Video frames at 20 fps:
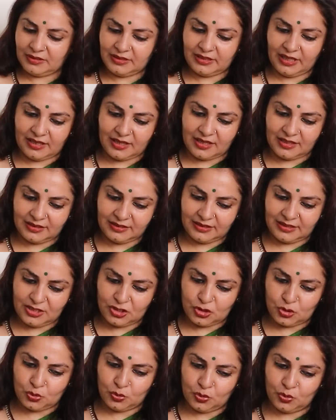There are
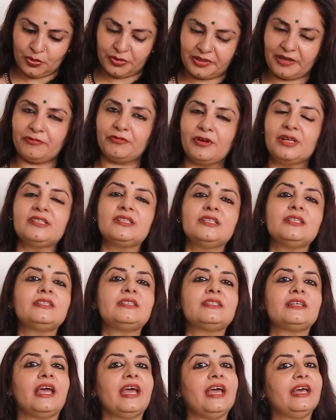these two references